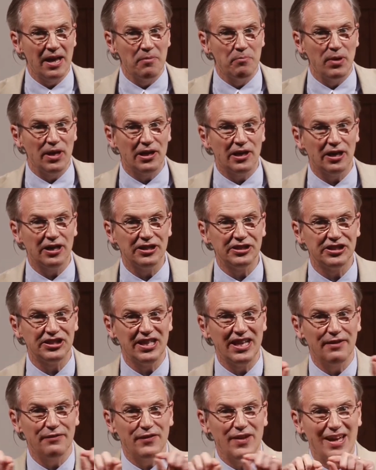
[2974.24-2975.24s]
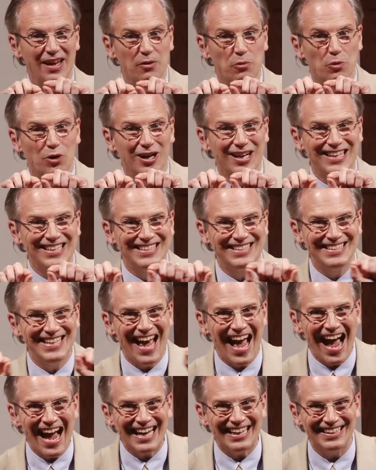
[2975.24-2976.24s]
Because if it were
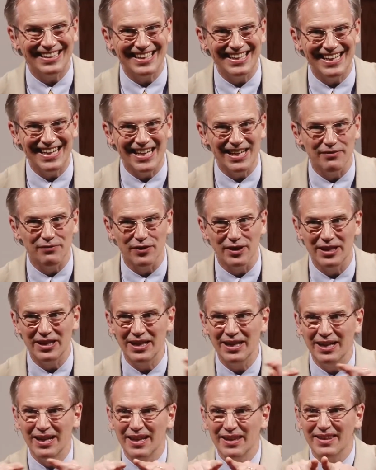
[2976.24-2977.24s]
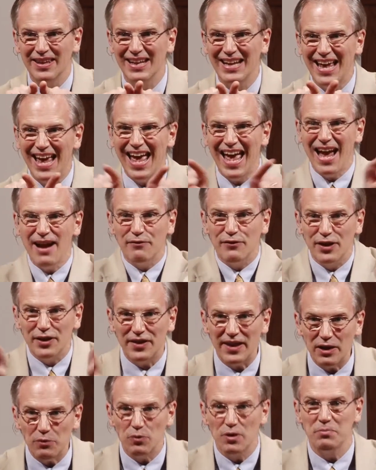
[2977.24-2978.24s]
exactly even, then
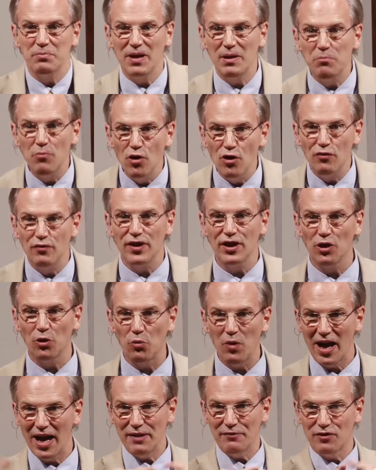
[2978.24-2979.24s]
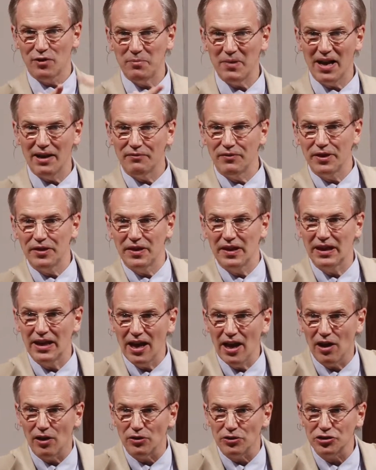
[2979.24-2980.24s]
everything would be moving away from everything
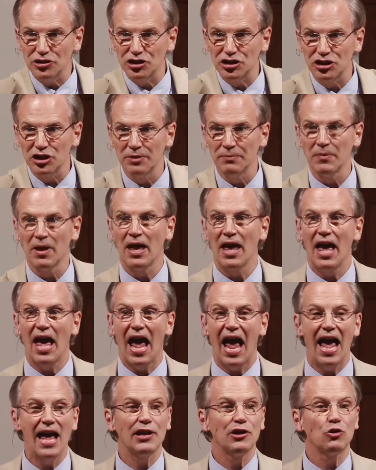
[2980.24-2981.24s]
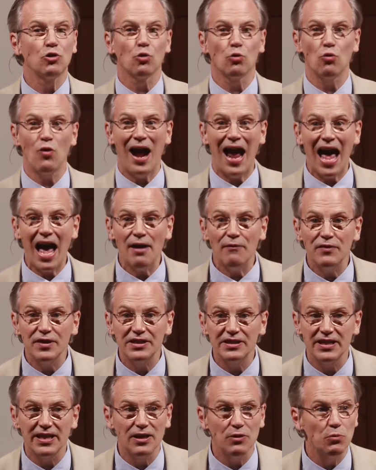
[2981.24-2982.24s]
else. And
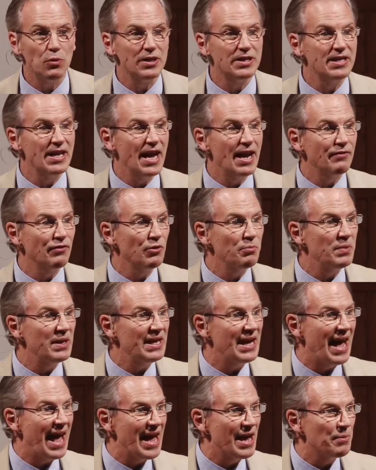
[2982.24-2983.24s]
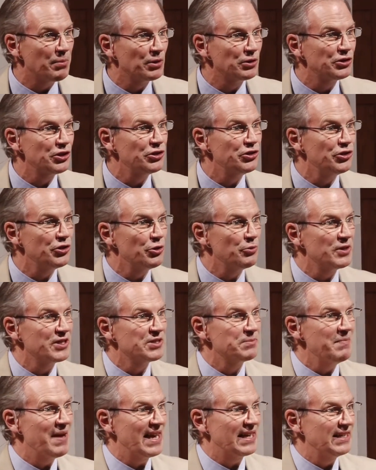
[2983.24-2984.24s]
gravity would never be able to do
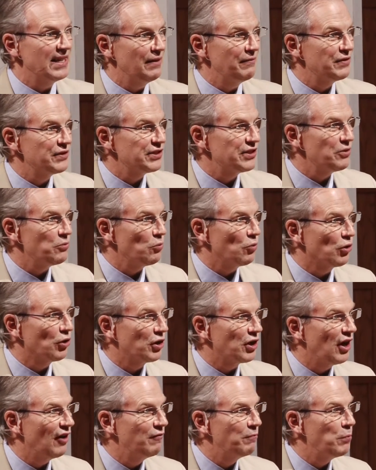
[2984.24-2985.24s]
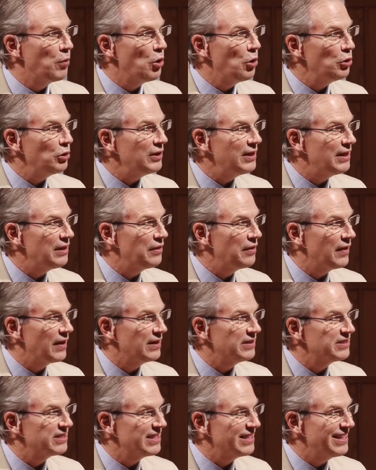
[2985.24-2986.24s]
its magnificent work of pulling
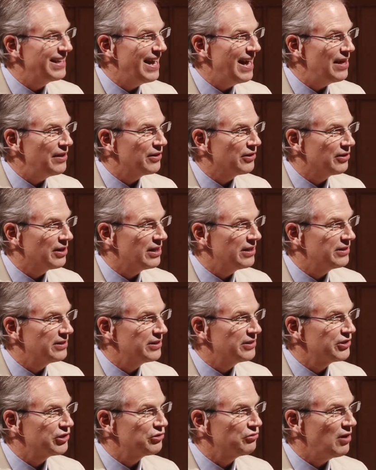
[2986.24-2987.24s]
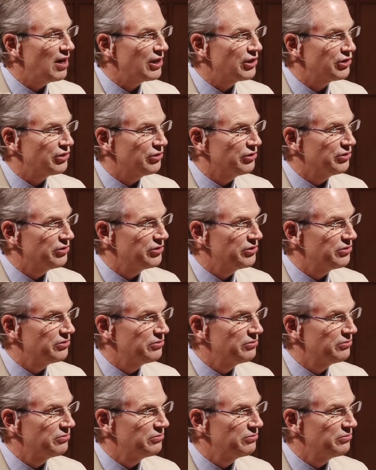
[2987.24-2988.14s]
things together into structures.